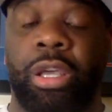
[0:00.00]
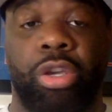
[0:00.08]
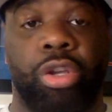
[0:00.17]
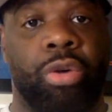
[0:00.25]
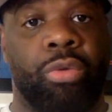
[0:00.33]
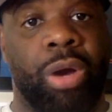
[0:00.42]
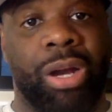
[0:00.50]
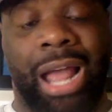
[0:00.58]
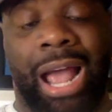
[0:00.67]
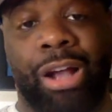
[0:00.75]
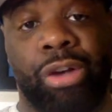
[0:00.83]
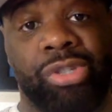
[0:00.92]
you know, one
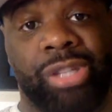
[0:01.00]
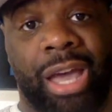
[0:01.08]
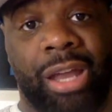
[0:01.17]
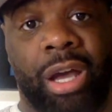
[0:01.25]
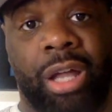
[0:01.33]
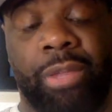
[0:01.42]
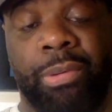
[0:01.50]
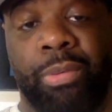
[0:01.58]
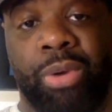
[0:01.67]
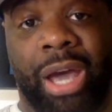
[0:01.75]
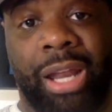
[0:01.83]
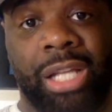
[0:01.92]
guy goes down and other people
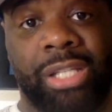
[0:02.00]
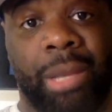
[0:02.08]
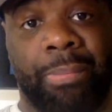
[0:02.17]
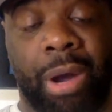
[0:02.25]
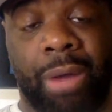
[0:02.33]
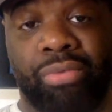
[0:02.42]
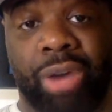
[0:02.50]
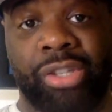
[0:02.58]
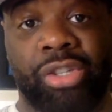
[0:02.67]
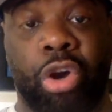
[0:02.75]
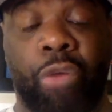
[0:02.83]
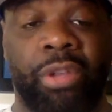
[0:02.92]
got to step up, right?
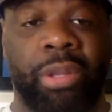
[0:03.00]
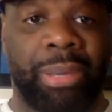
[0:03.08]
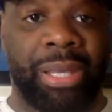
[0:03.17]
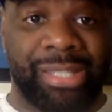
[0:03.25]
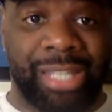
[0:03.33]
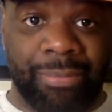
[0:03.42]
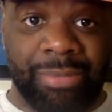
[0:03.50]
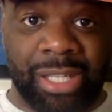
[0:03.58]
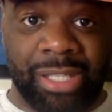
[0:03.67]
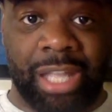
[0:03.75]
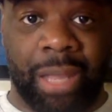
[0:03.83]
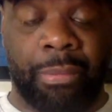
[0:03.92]
So hopefully Big Sims can
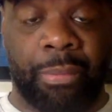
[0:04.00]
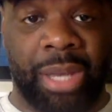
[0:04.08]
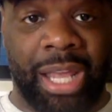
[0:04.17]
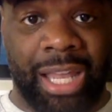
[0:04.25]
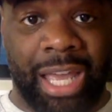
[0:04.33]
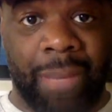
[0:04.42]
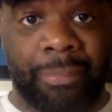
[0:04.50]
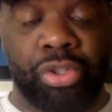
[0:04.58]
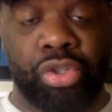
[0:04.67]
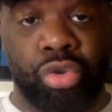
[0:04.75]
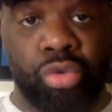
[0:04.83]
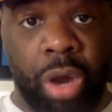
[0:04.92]
step up in that lineup
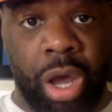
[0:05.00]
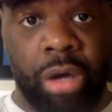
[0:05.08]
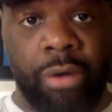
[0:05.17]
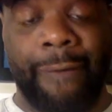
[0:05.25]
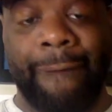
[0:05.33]
and do well.